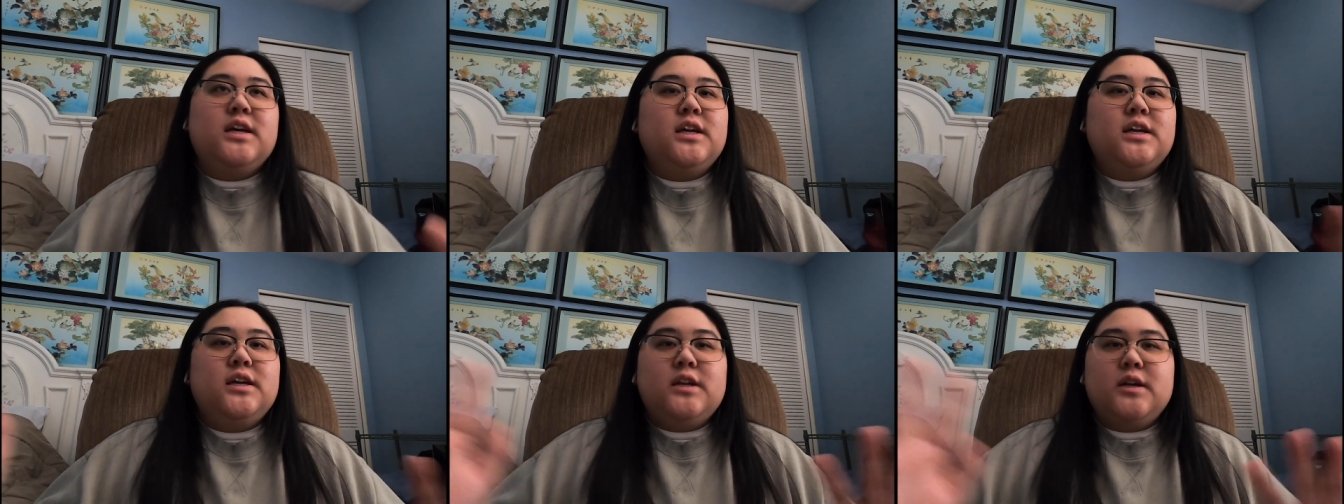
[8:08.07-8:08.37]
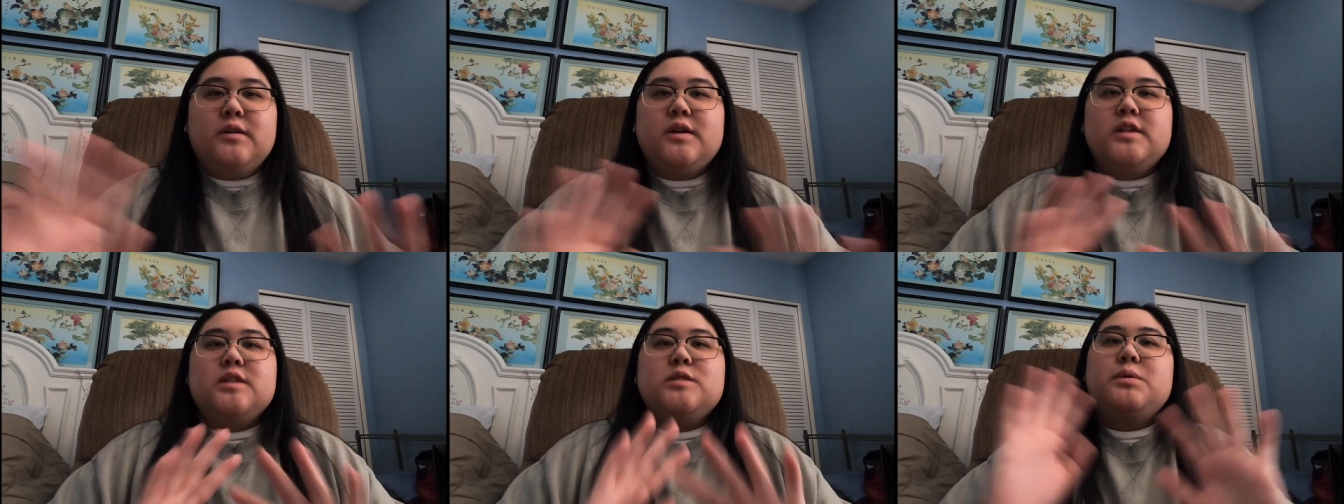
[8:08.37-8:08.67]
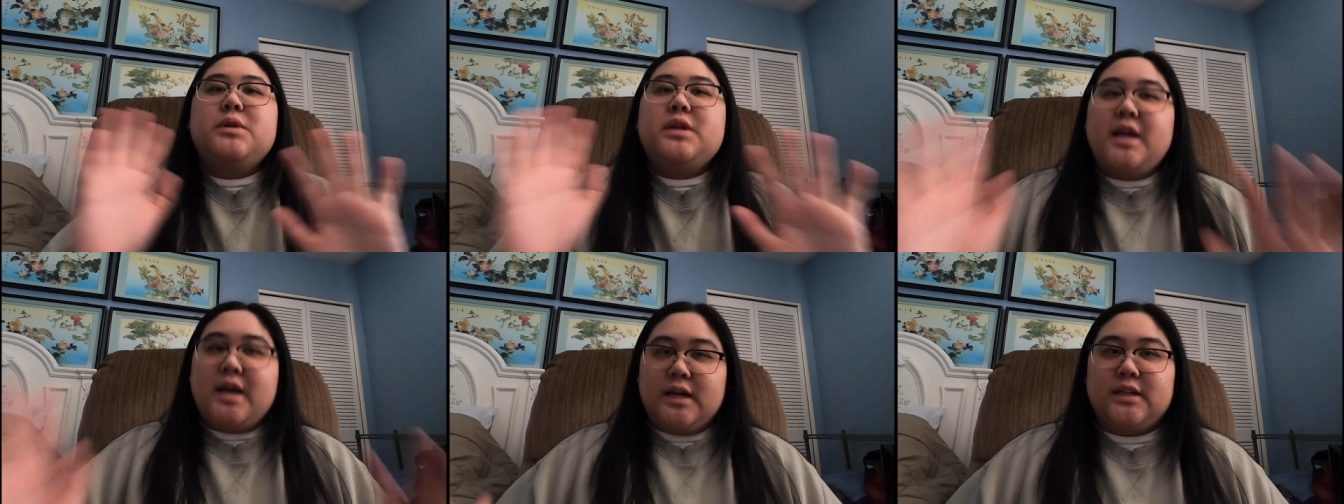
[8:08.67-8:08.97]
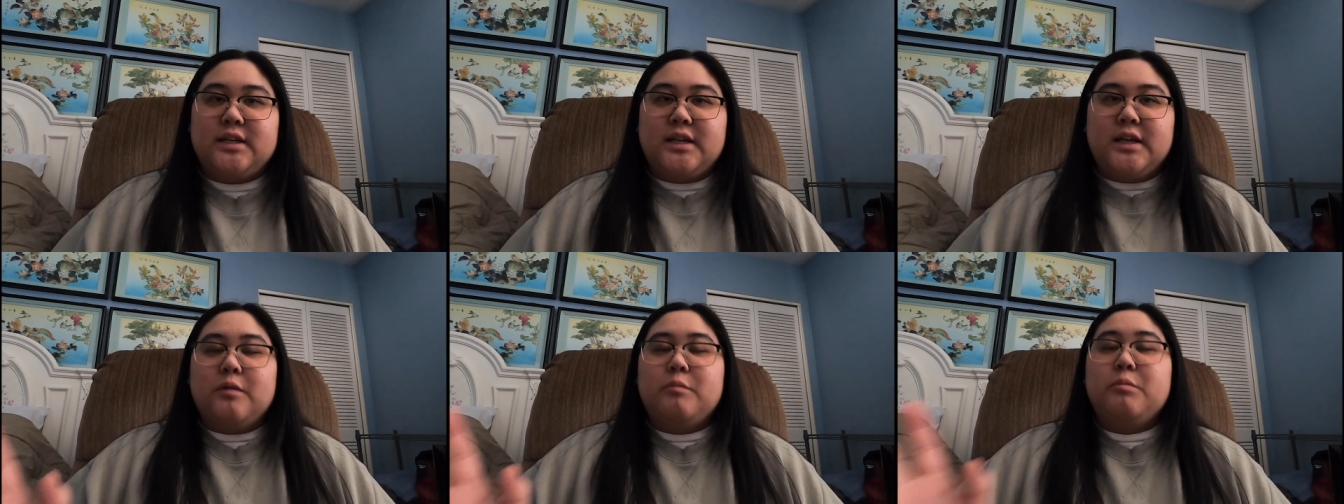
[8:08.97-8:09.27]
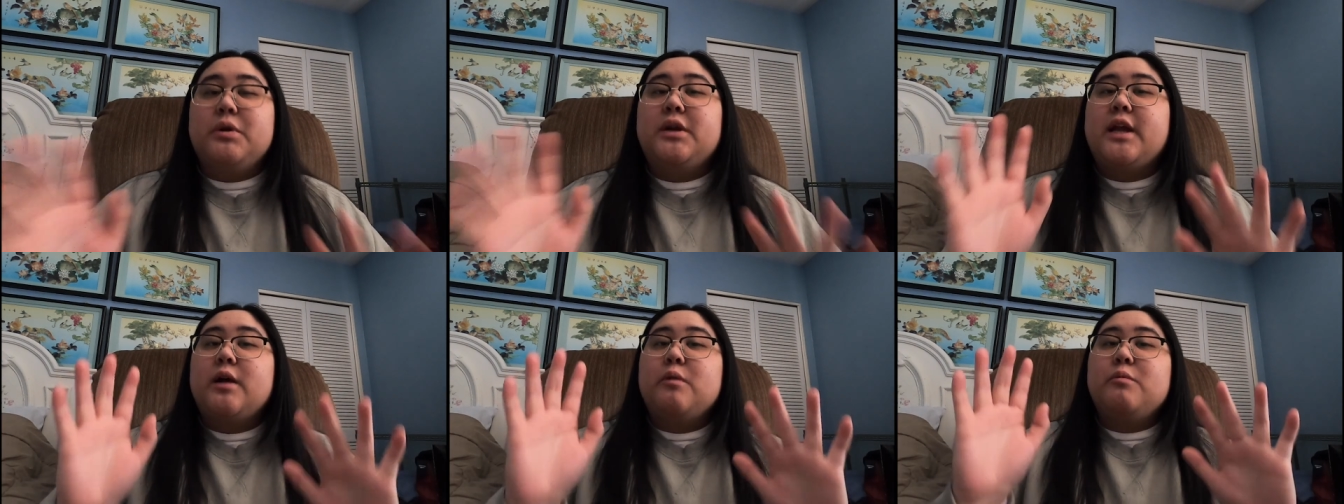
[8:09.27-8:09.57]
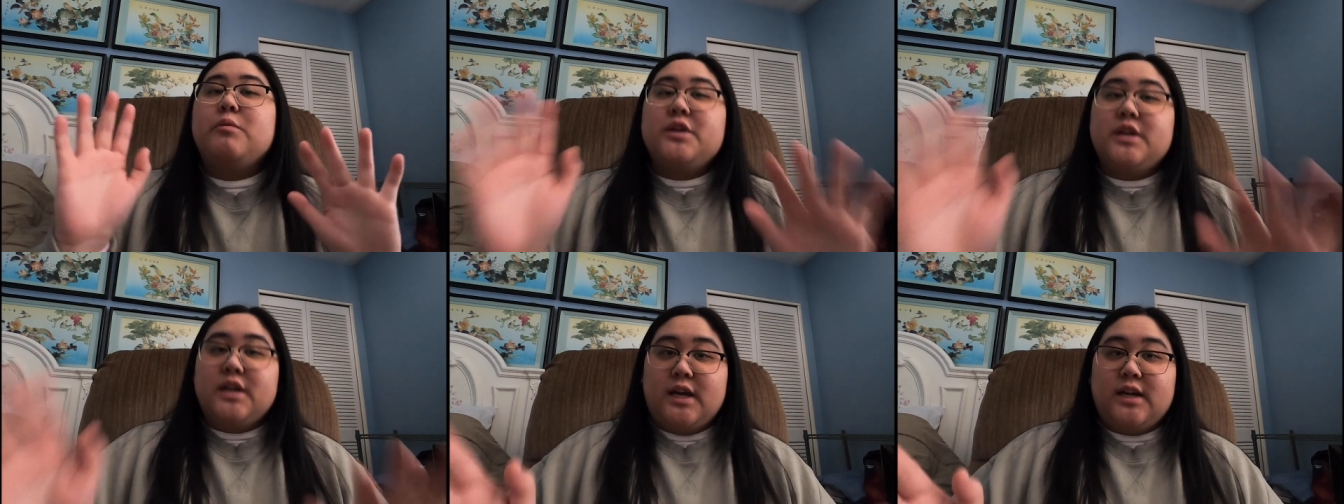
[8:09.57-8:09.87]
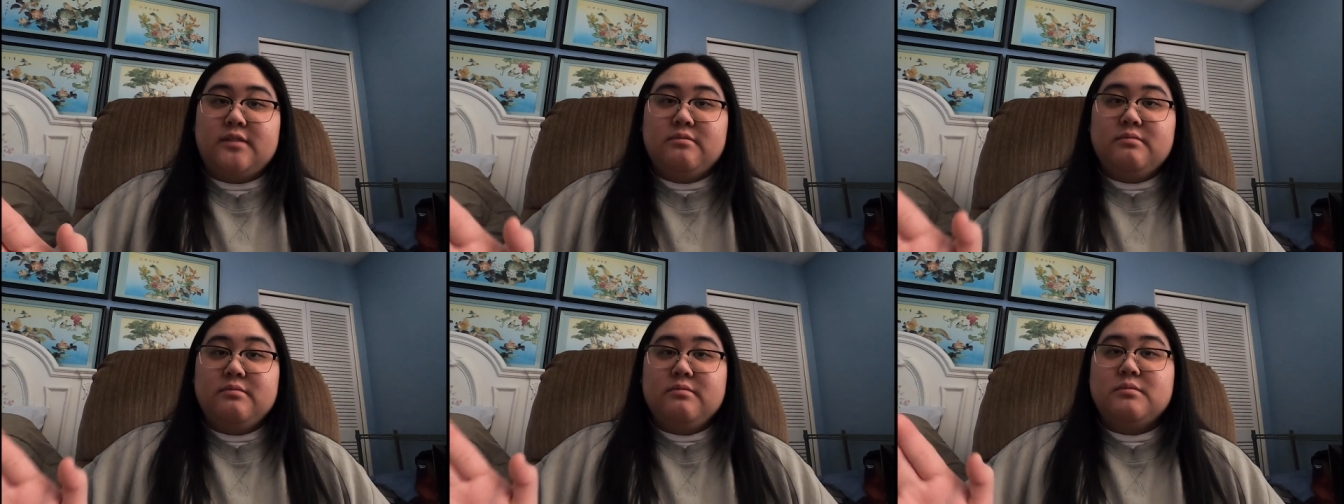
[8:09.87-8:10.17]
you know it's been hectic but now we're
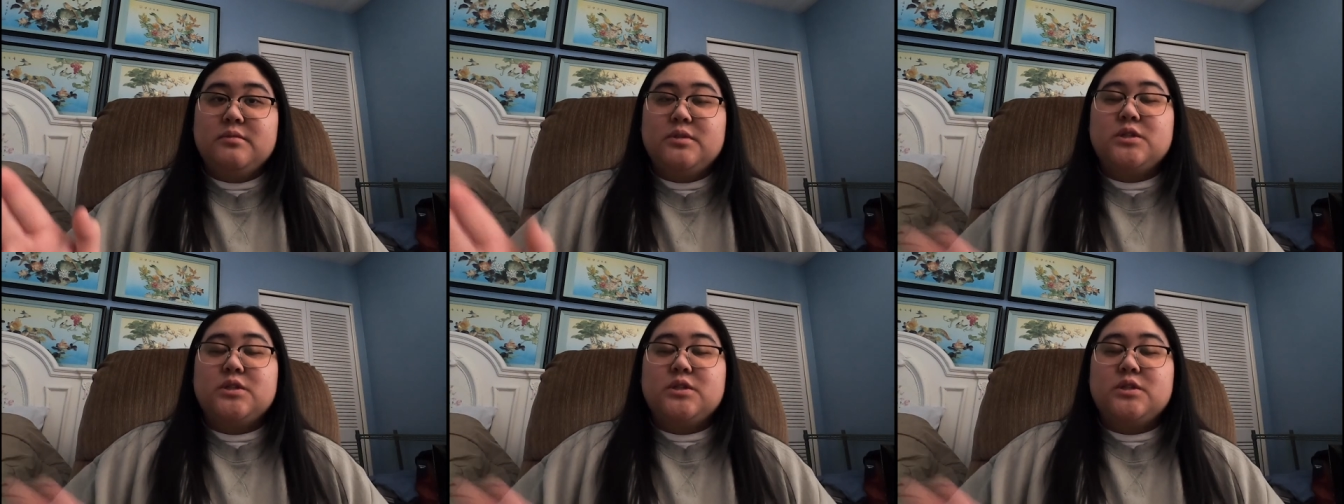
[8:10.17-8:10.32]
done